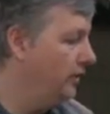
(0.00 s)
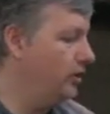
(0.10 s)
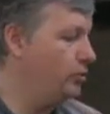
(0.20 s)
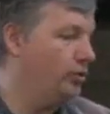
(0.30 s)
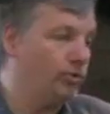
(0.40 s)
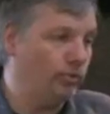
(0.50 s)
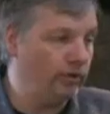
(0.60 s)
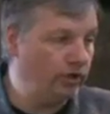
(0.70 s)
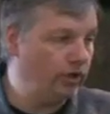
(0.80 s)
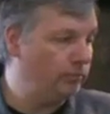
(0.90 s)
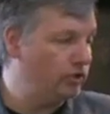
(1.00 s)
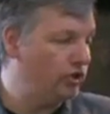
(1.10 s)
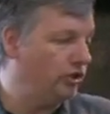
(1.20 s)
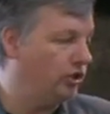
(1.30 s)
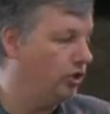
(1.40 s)
this was a really good
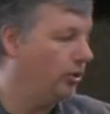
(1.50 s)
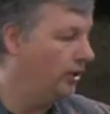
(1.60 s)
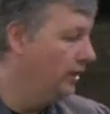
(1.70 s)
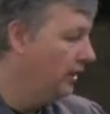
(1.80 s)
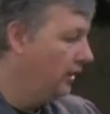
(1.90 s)
machine to do it.